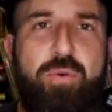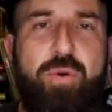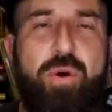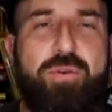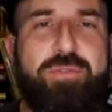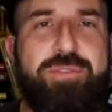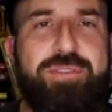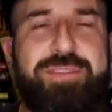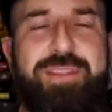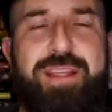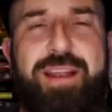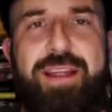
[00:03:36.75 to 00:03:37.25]

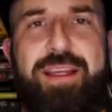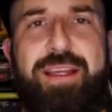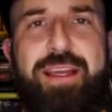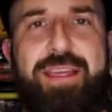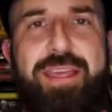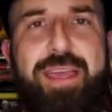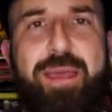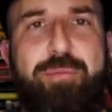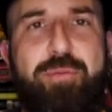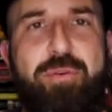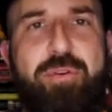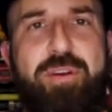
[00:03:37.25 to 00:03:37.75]
quotes that I
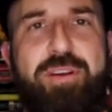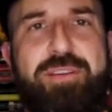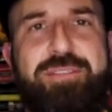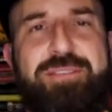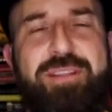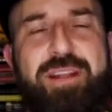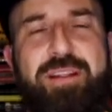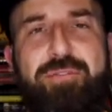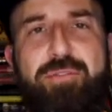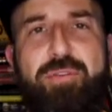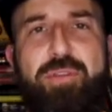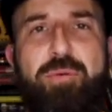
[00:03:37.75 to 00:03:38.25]
came across
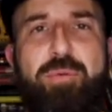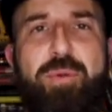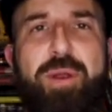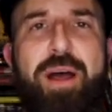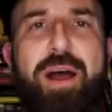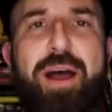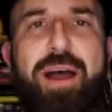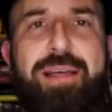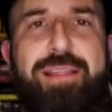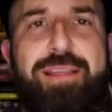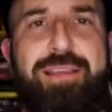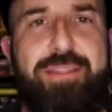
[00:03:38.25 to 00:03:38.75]
that I really want
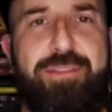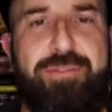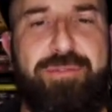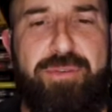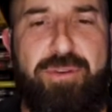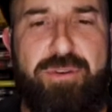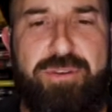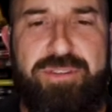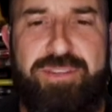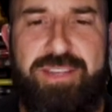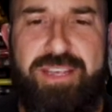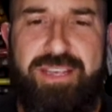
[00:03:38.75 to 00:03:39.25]
to highlight. The
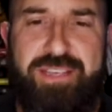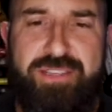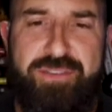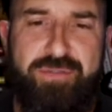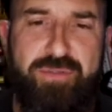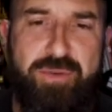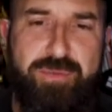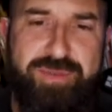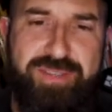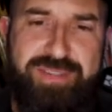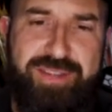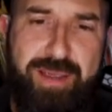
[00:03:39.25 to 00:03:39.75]
first is
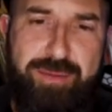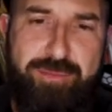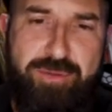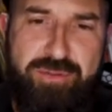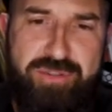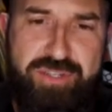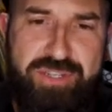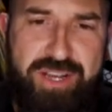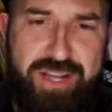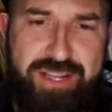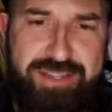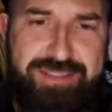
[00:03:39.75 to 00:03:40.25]
from Samuel
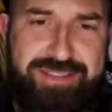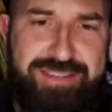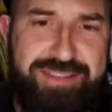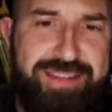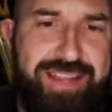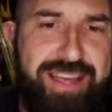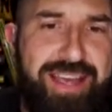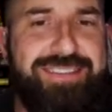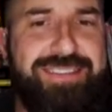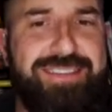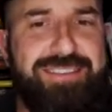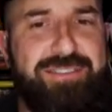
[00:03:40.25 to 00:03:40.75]
Johnson.
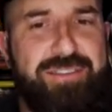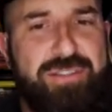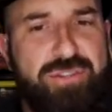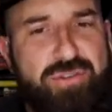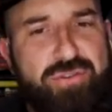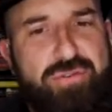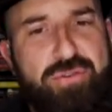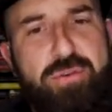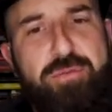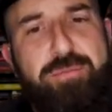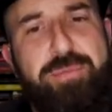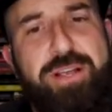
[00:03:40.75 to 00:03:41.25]
It says, the
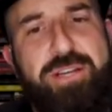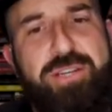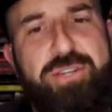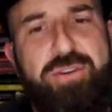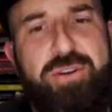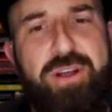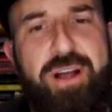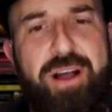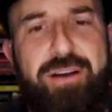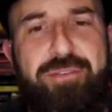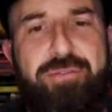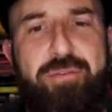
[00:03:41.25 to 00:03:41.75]
true
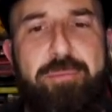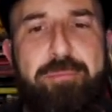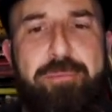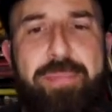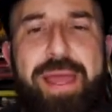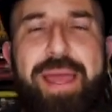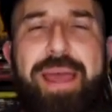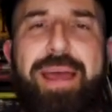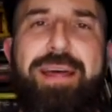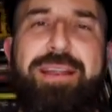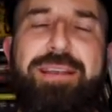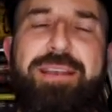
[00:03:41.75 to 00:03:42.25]
measure of a
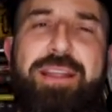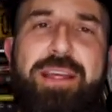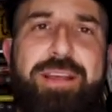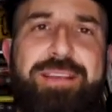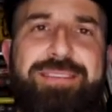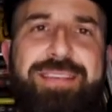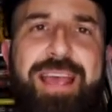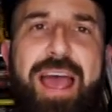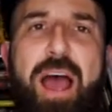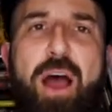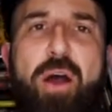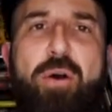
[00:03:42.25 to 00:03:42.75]
man
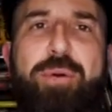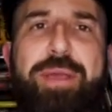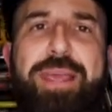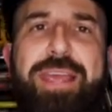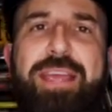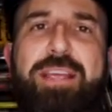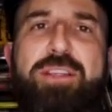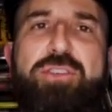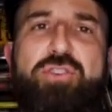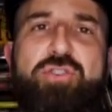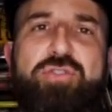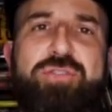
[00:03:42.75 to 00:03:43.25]
is how
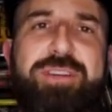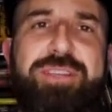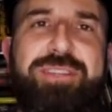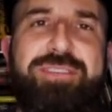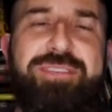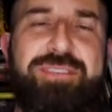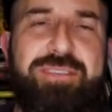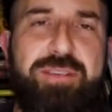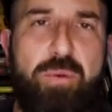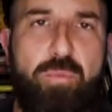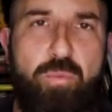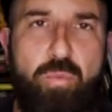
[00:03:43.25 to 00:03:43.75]
he
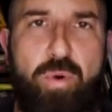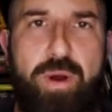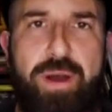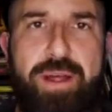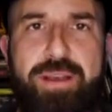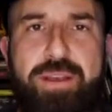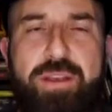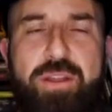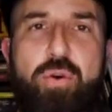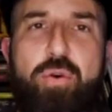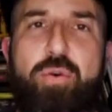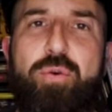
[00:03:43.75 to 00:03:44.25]
treats
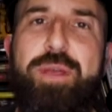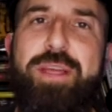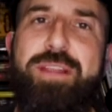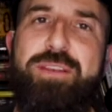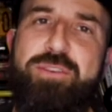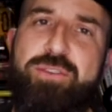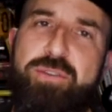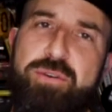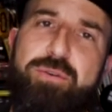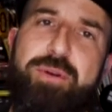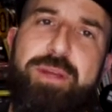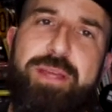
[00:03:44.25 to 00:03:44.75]
someone who
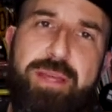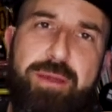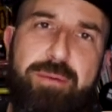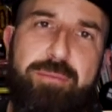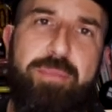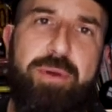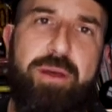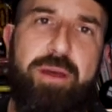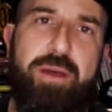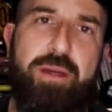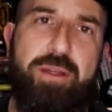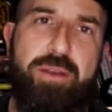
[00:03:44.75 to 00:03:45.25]
can do
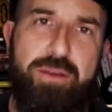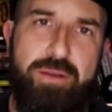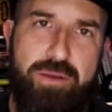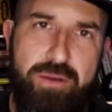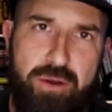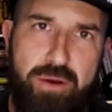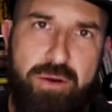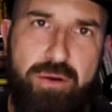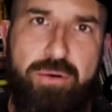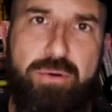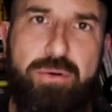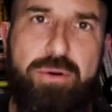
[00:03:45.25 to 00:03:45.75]
him
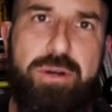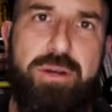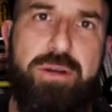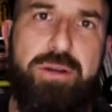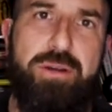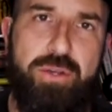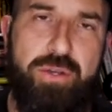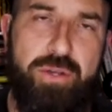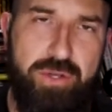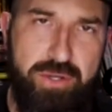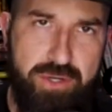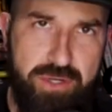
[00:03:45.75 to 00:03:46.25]
no
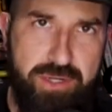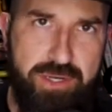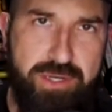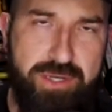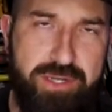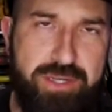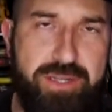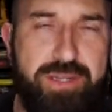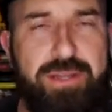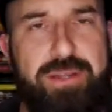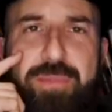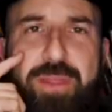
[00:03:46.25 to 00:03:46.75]

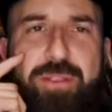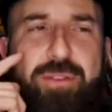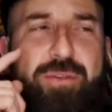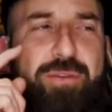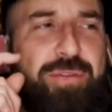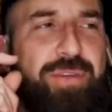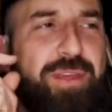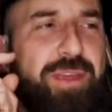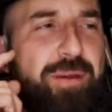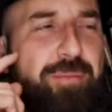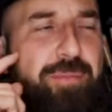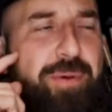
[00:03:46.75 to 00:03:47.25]
good. And you
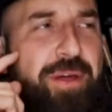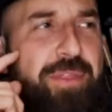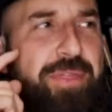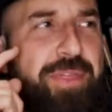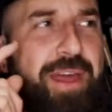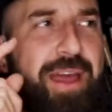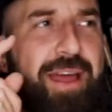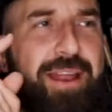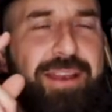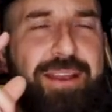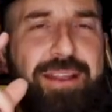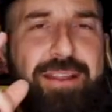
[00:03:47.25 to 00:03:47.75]
think about
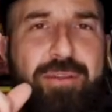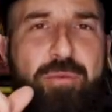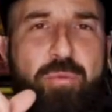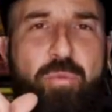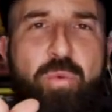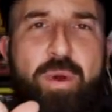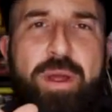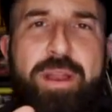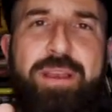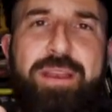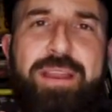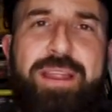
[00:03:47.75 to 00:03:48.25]
that.
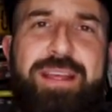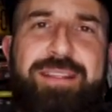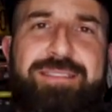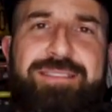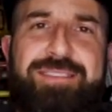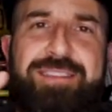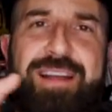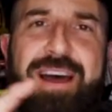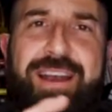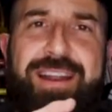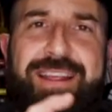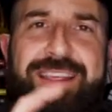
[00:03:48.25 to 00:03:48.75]
When
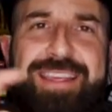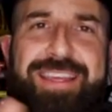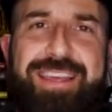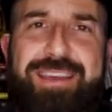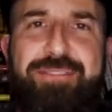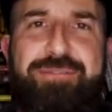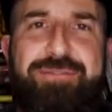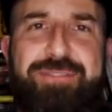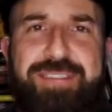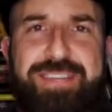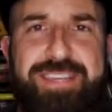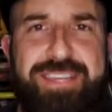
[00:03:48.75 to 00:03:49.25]
it's not a
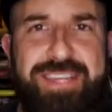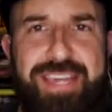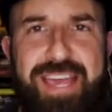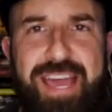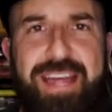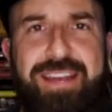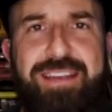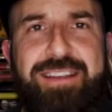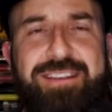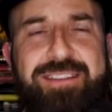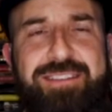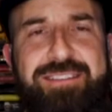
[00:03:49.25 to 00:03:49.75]
give to
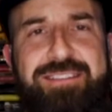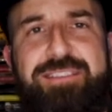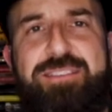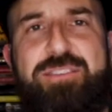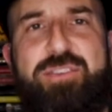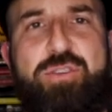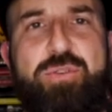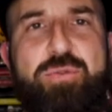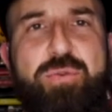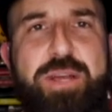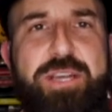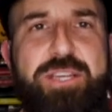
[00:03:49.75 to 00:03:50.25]
get
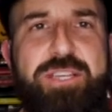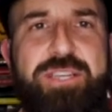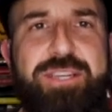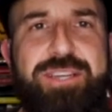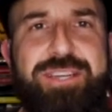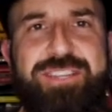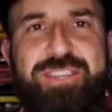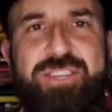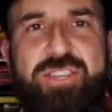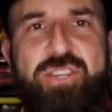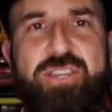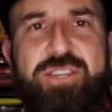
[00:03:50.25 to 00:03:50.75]

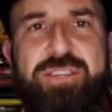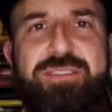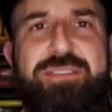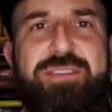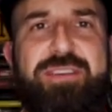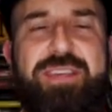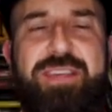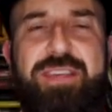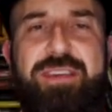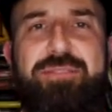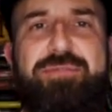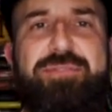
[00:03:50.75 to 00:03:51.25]
situation, it's just a
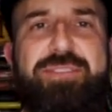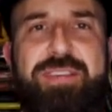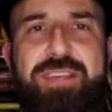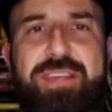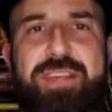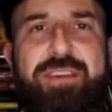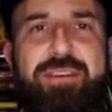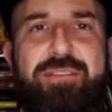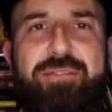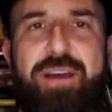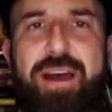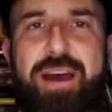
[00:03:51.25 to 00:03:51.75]
give to
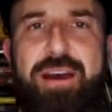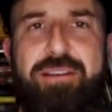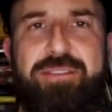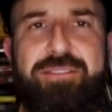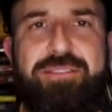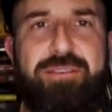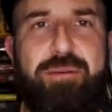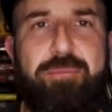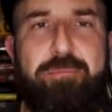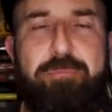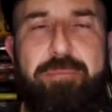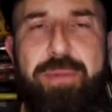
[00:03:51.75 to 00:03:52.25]
give. How
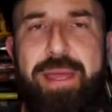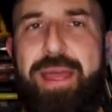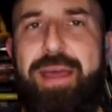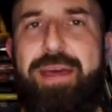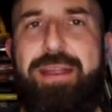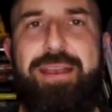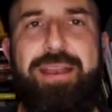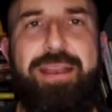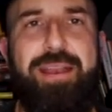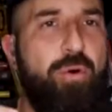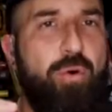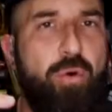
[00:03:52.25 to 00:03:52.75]
does a
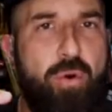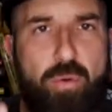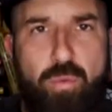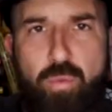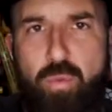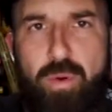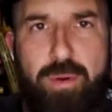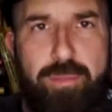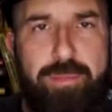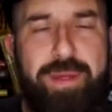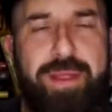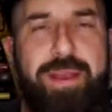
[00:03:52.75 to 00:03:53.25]
man or
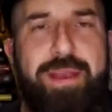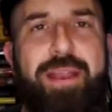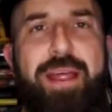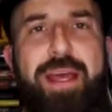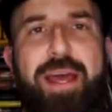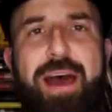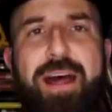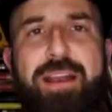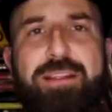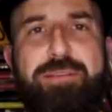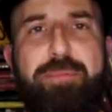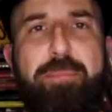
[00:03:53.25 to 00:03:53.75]
woman,
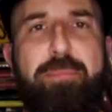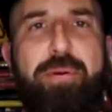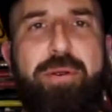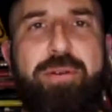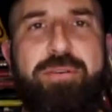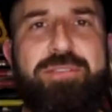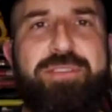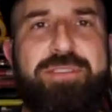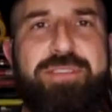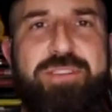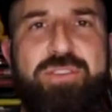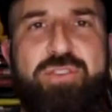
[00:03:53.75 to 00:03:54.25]
how does a
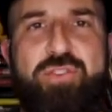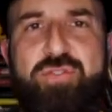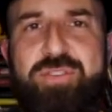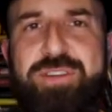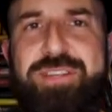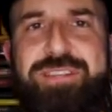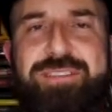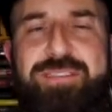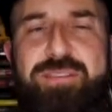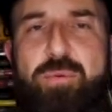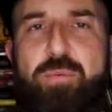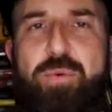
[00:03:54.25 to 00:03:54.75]
person
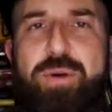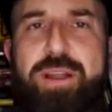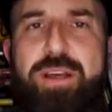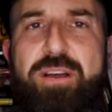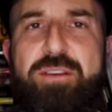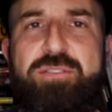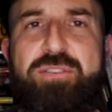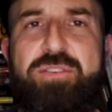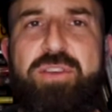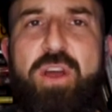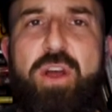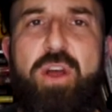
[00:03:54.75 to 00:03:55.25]
treat someone
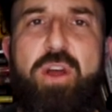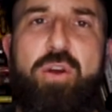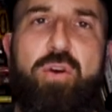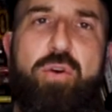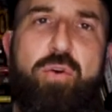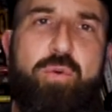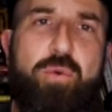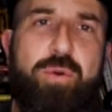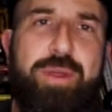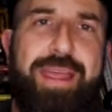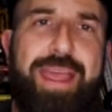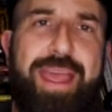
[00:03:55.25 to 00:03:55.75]
else
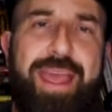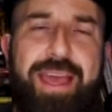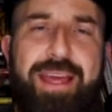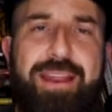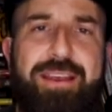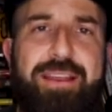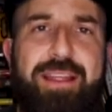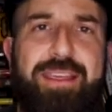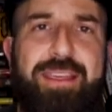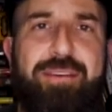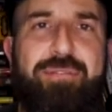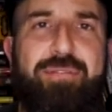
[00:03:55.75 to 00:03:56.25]
who
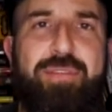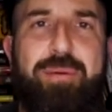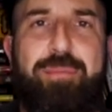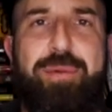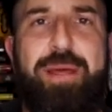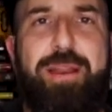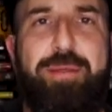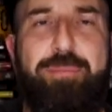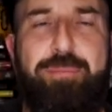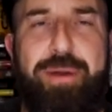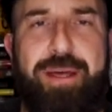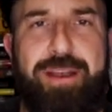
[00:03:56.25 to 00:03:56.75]
can't give them
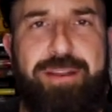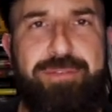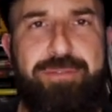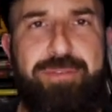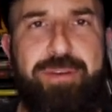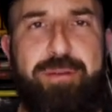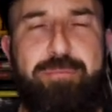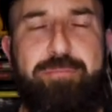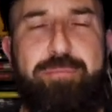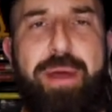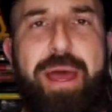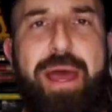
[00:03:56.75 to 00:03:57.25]
any
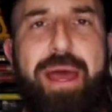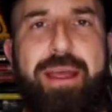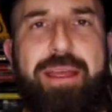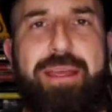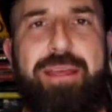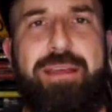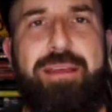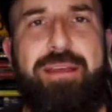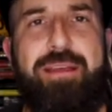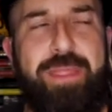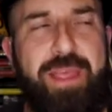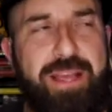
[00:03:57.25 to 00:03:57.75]
benefit
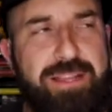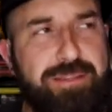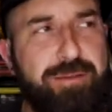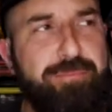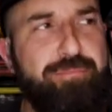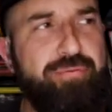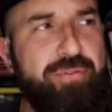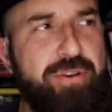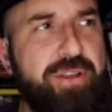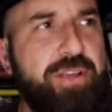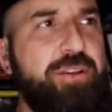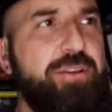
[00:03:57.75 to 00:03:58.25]
back? That's a
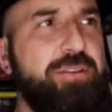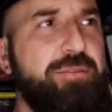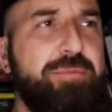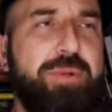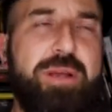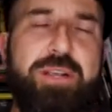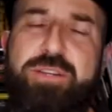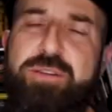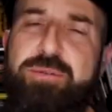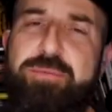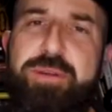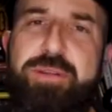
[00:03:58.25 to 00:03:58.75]
pretty good
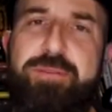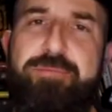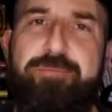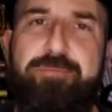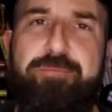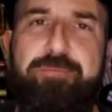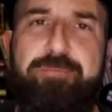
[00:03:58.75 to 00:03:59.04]
measurement.